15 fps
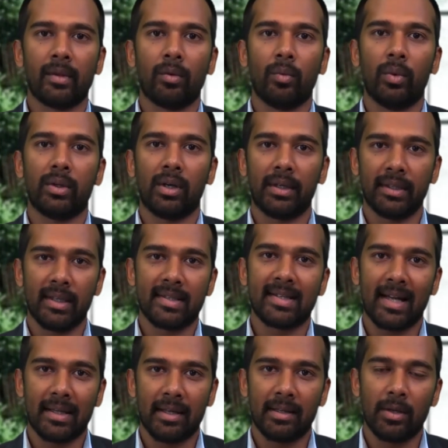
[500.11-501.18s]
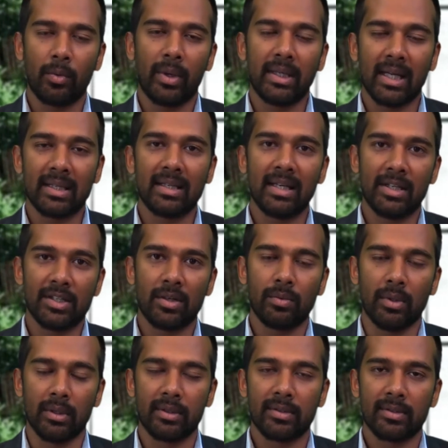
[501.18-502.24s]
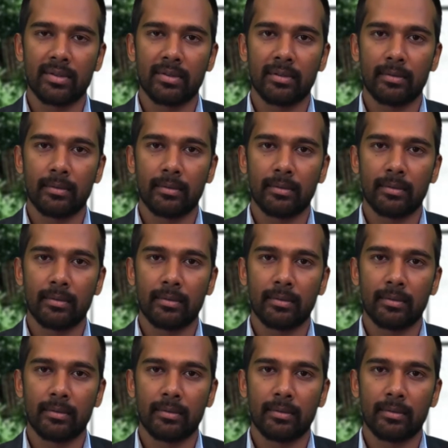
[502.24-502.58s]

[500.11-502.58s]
with understanding the way that nature works.